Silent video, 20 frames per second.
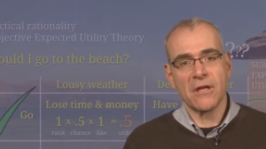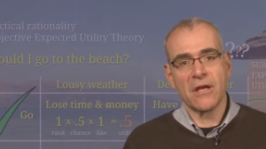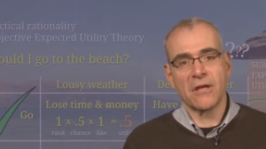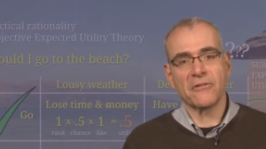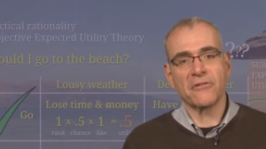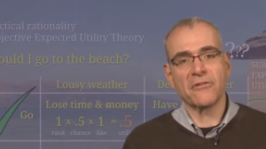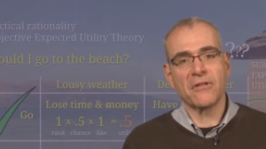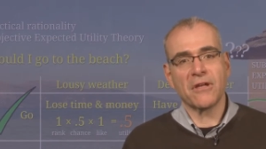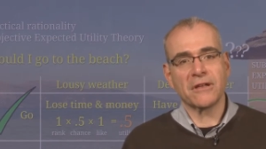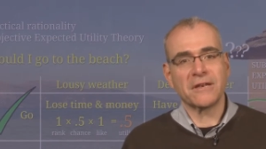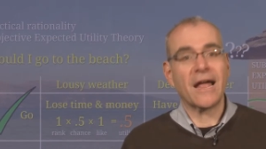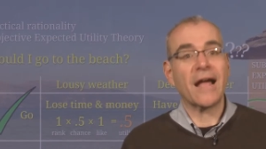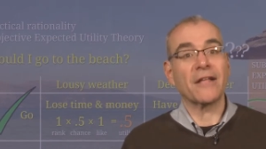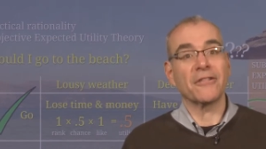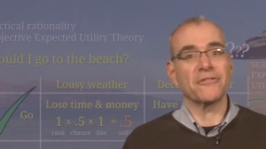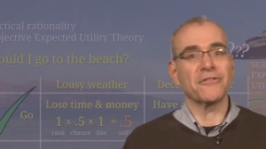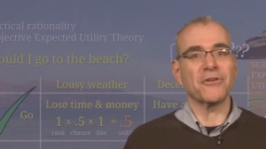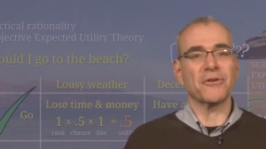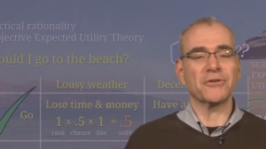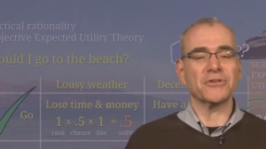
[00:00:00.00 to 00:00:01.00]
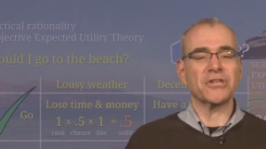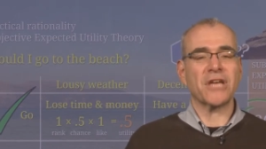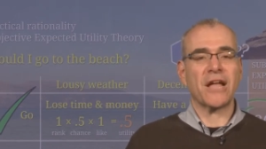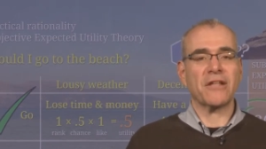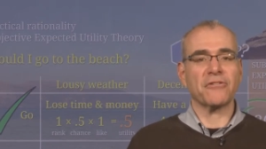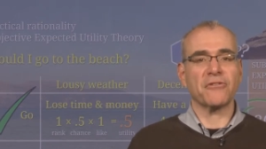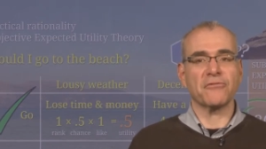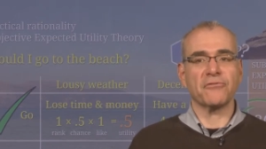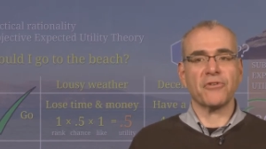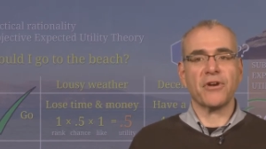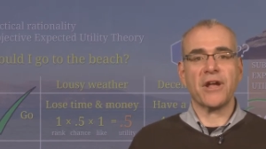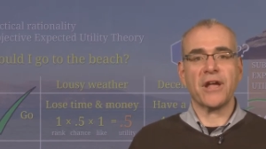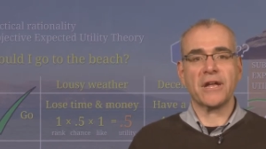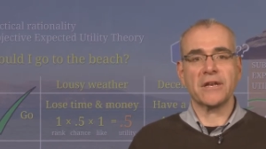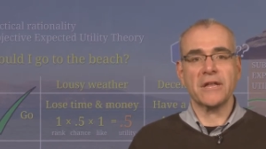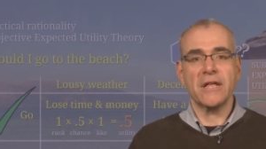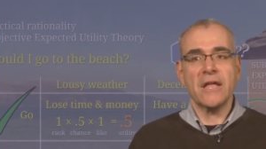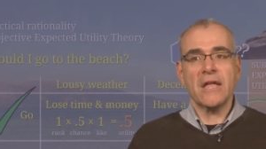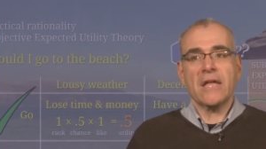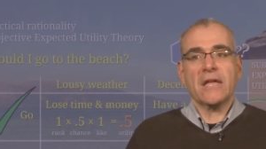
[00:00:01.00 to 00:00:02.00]
a, a non-zero chance of
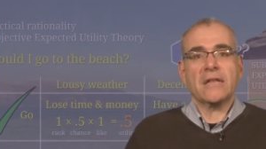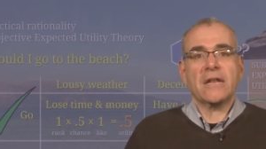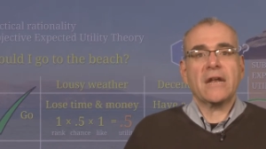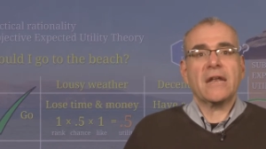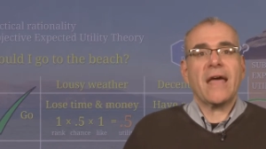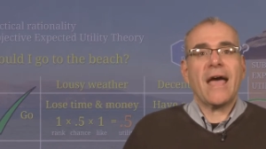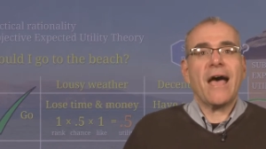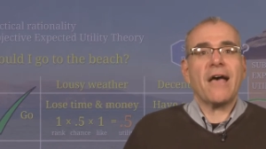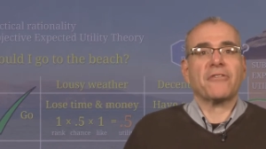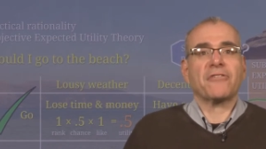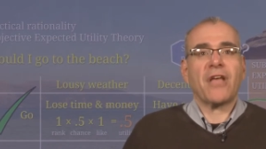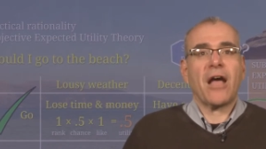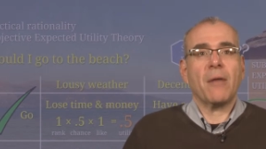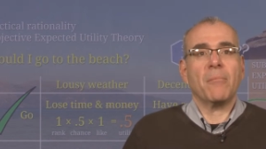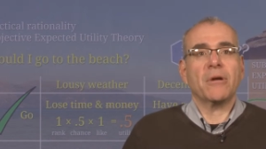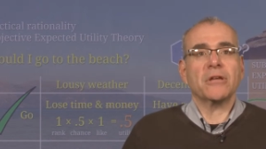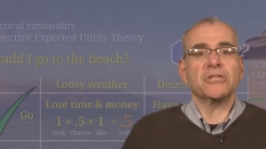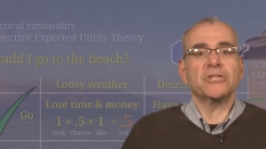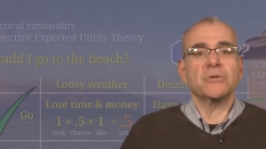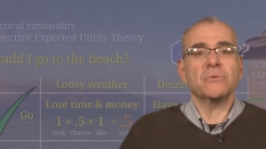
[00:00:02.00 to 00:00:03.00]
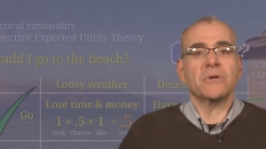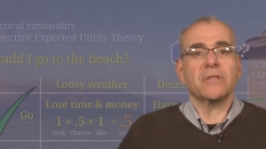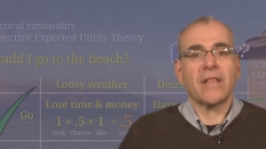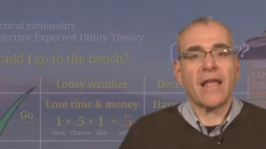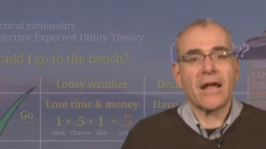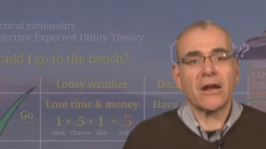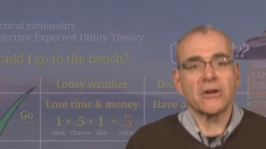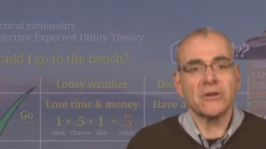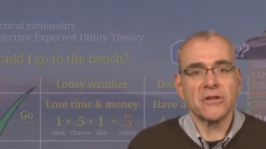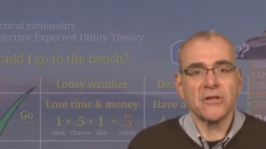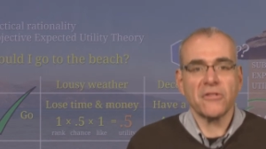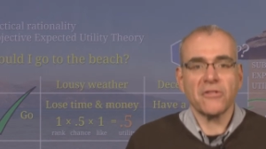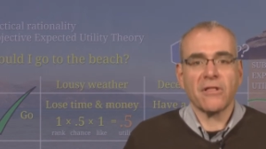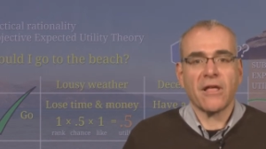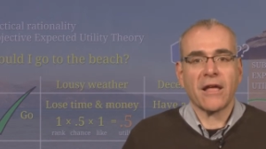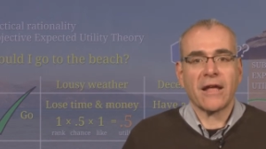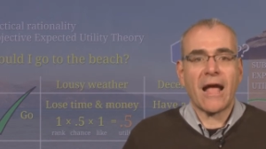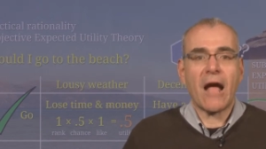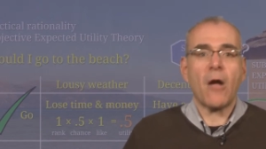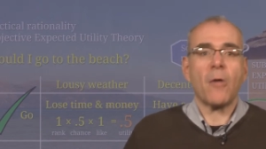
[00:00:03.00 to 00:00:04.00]
rain, you need to ask how much you would like or
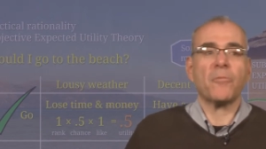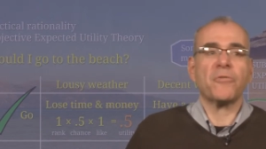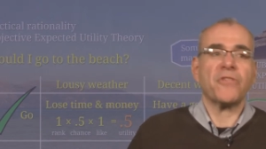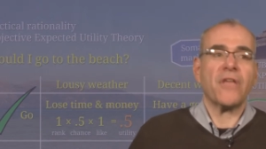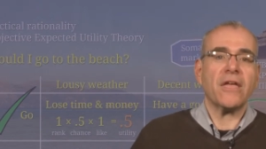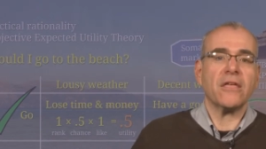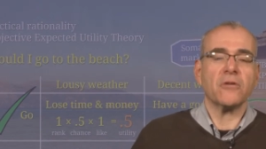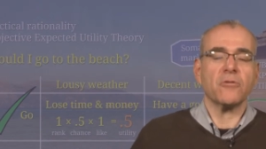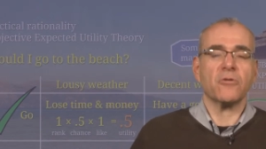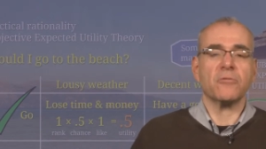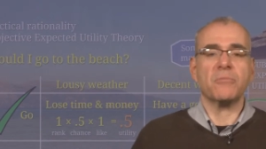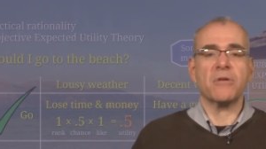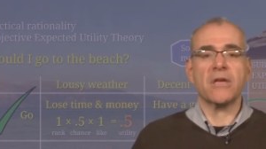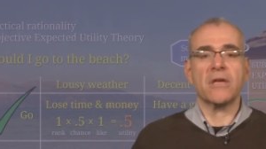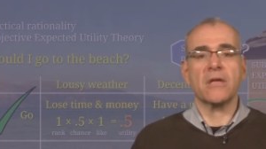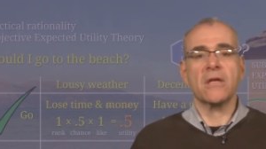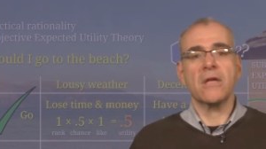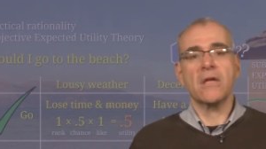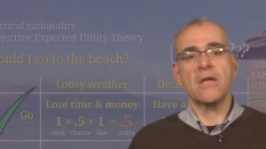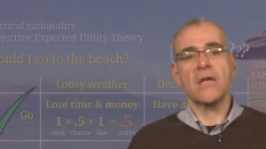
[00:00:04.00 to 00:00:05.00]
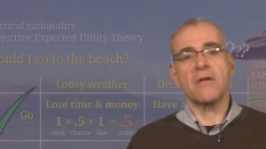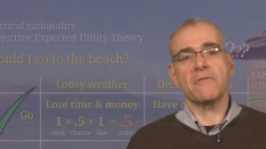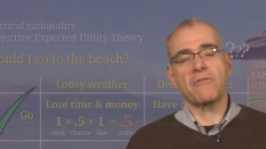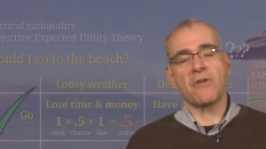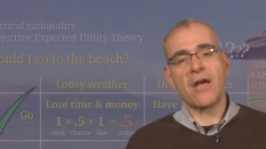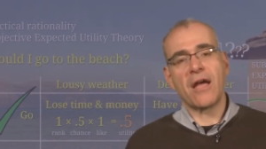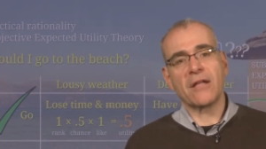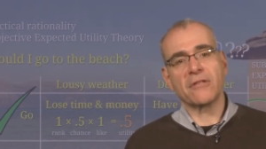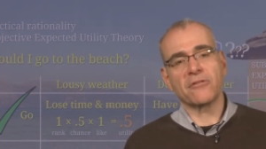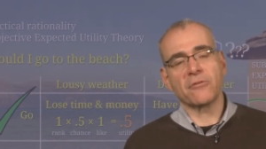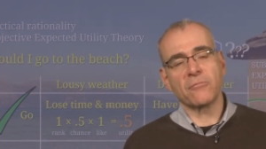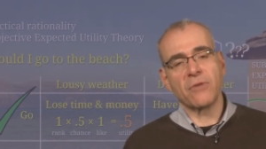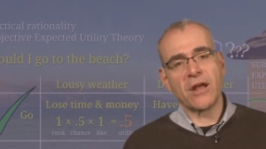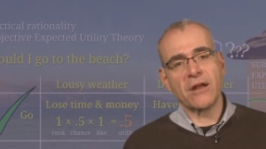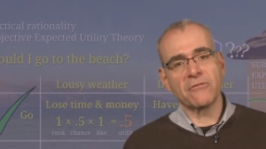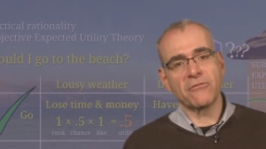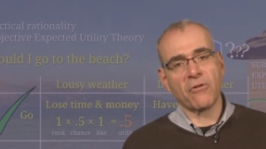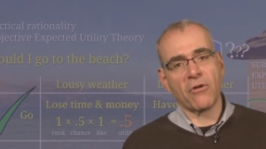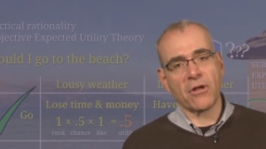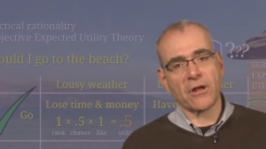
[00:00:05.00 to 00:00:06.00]
dislike, how upset you would be if you had some
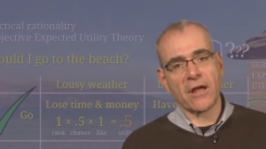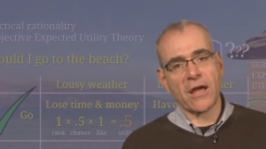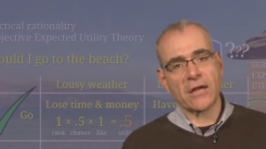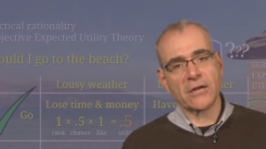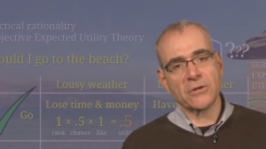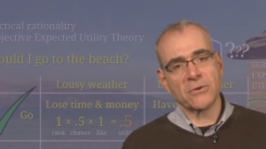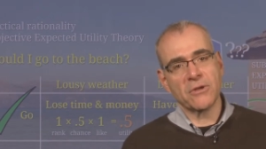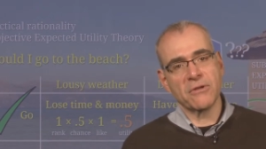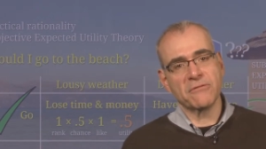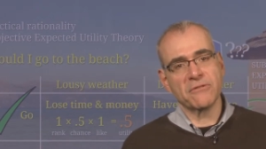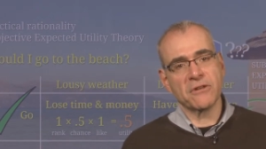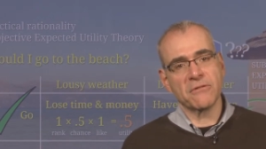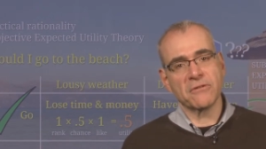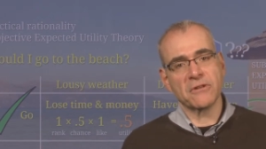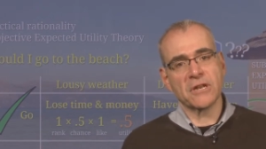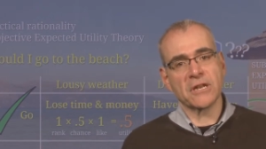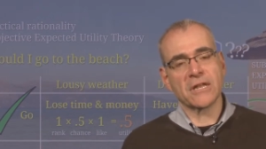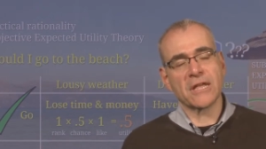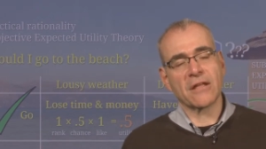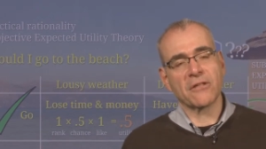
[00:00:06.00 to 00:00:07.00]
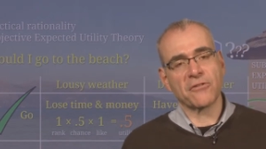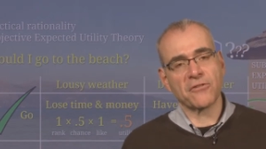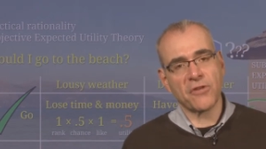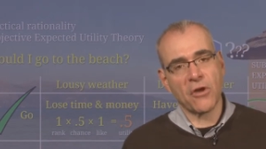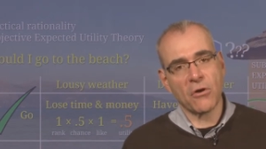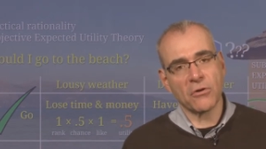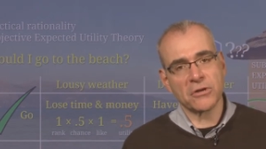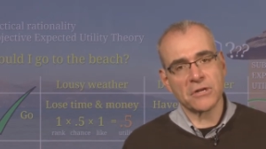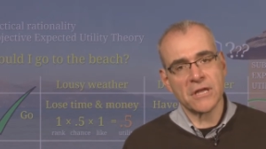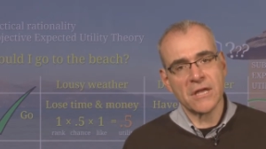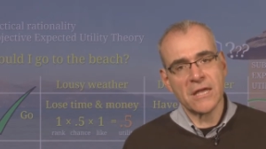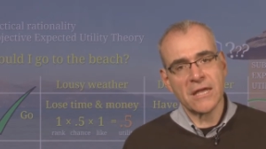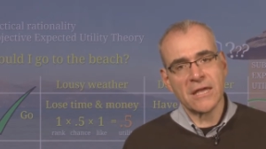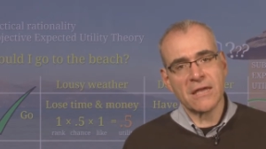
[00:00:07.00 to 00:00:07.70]
rain falling on you, even if you didn't get soaked,